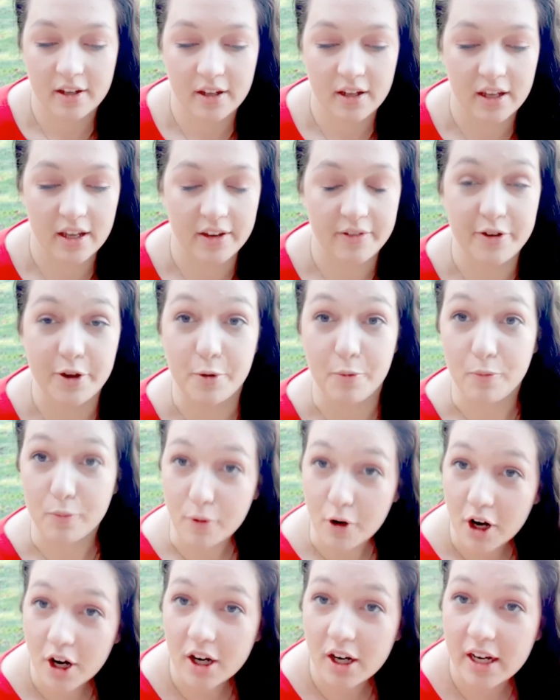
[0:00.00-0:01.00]
if you're
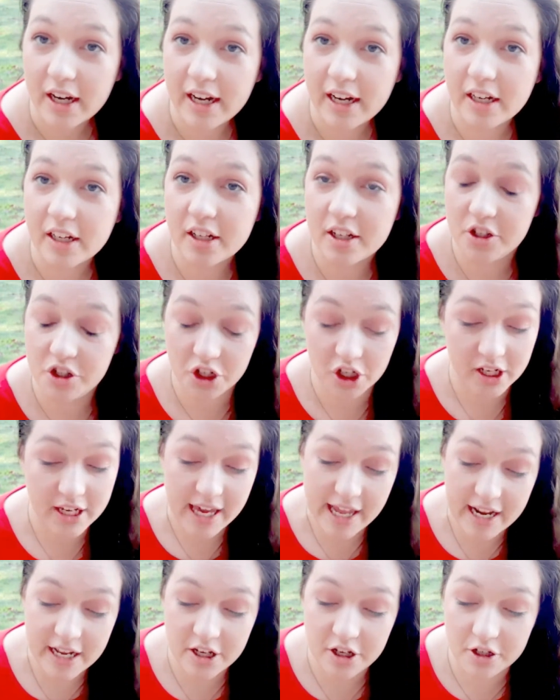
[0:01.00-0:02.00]
worried because you're
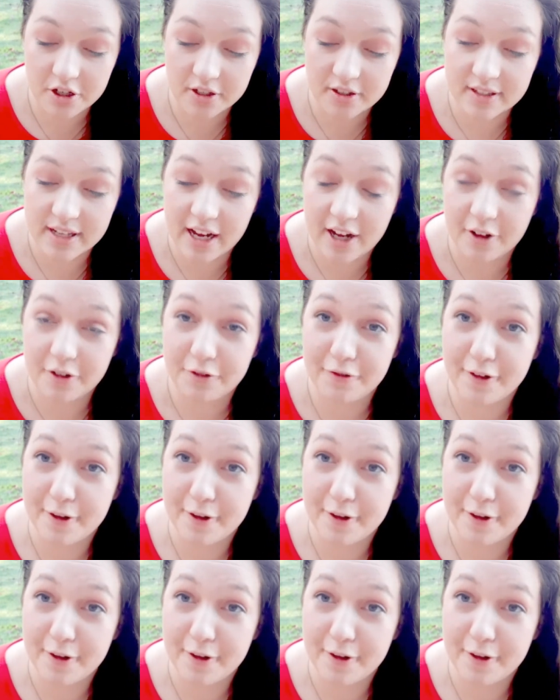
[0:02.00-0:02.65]
getting yourself